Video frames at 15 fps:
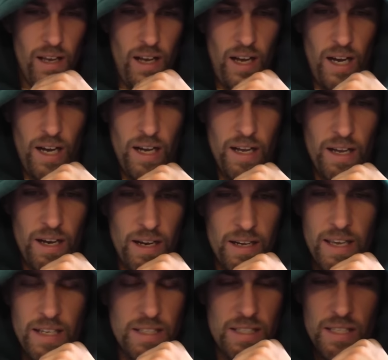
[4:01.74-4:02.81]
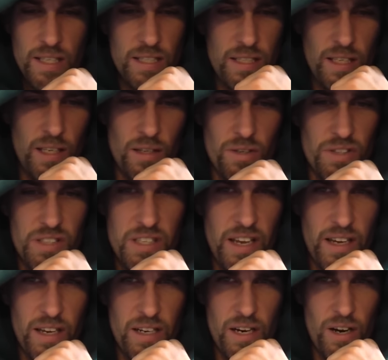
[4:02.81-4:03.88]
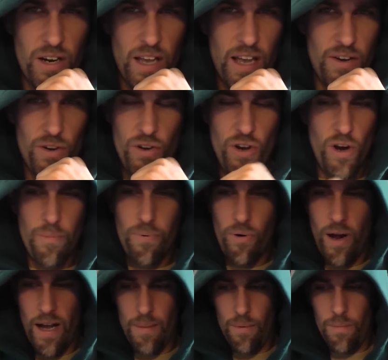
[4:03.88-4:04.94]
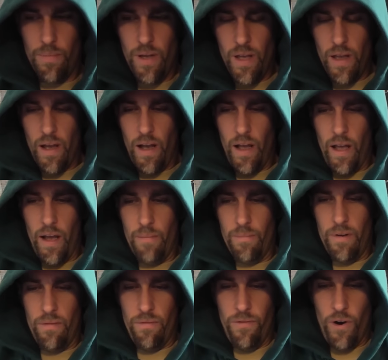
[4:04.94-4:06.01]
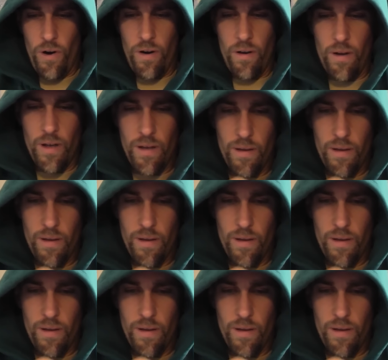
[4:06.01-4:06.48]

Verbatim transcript: uh, against this Eagles secondary. Had no problem. Um, Ver,